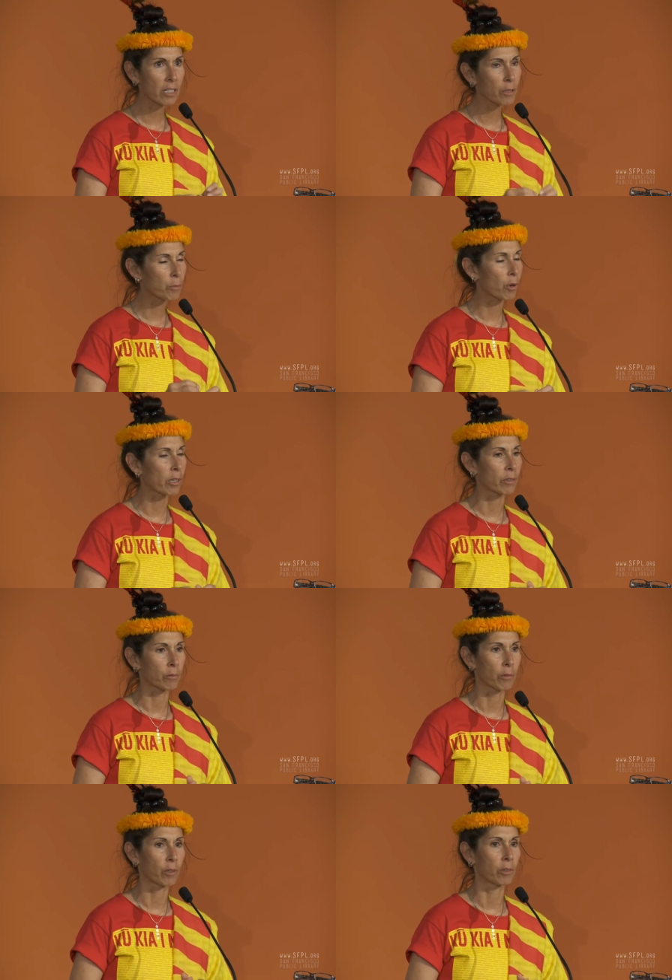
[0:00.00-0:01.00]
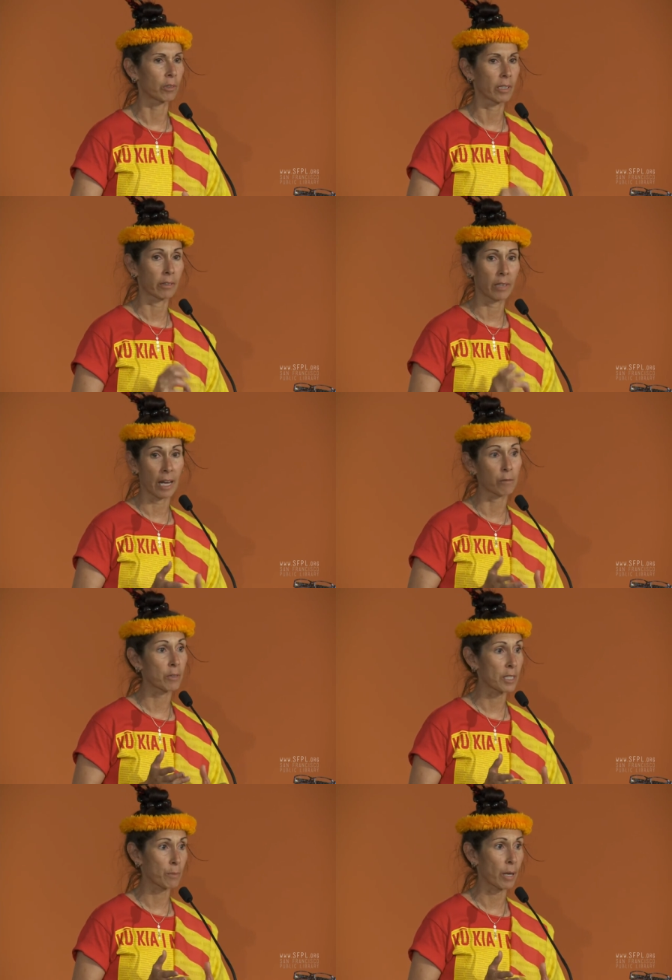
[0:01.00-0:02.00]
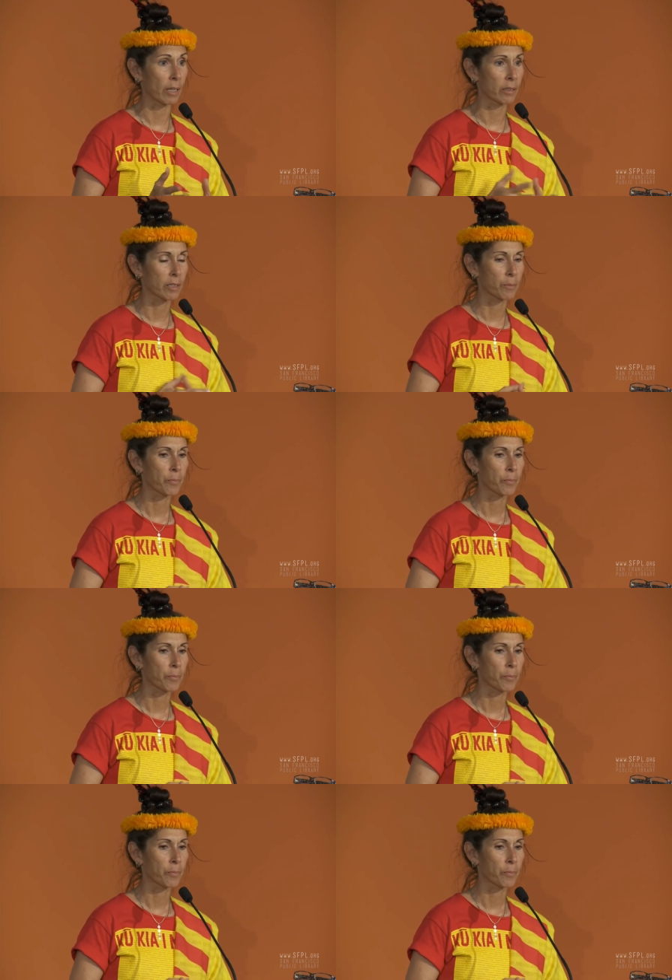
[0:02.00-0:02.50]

an important role in that respect.